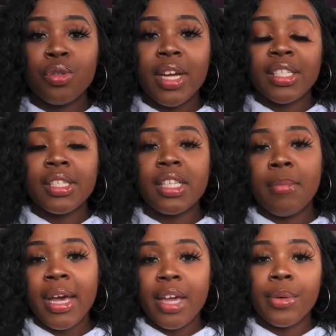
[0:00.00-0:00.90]
you actually seeing
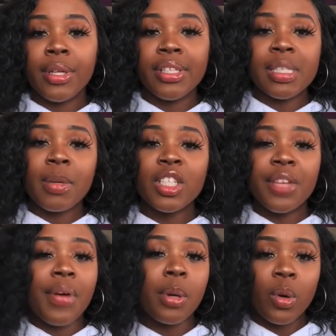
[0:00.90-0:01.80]
my areola, especially
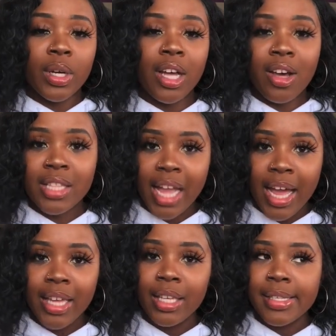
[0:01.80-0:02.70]
if I'm going all
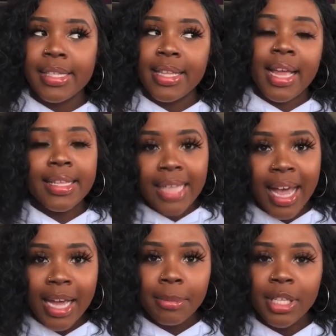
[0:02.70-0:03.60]
night. It's at
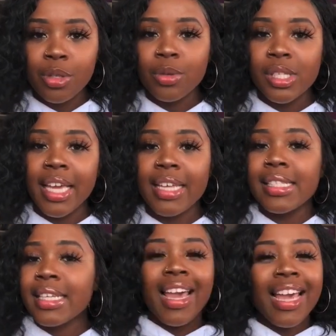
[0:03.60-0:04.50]
nighttime and you usually can't
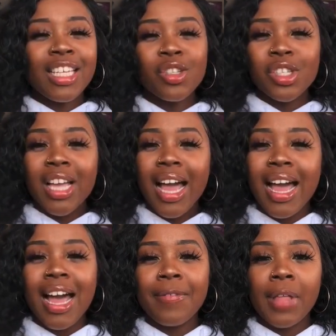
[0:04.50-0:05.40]
see it. And usually I
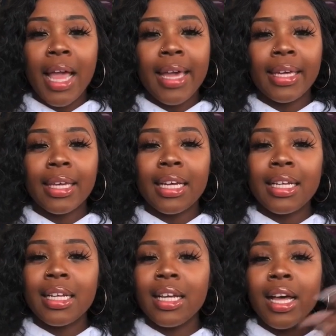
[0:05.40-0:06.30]
have like
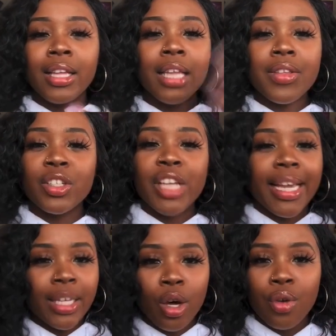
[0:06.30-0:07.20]
a leather
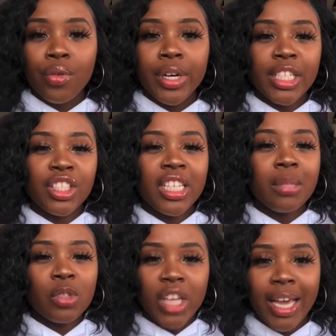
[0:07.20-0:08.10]
jacket over it, denim
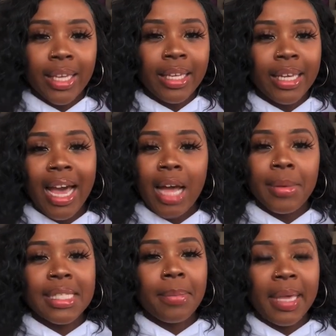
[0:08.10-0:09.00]
jacket,
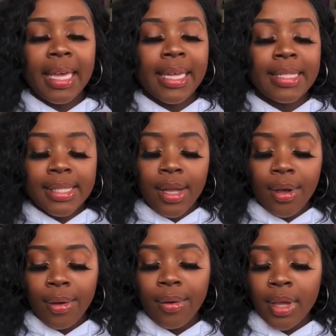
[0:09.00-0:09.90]
high-waisted pants.
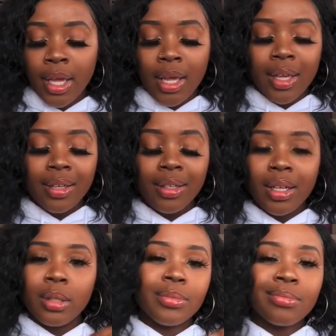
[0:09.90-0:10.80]
So, you
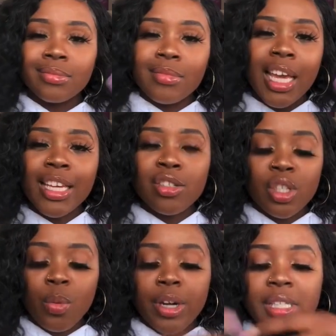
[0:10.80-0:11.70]
know, it usually
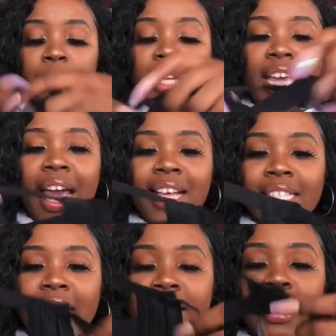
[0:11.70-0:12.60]
works, but it has
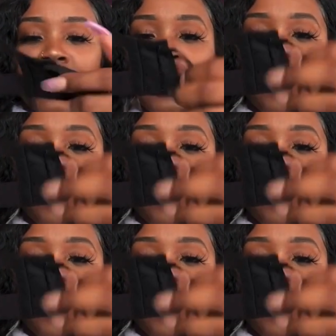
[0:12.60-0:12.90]
like this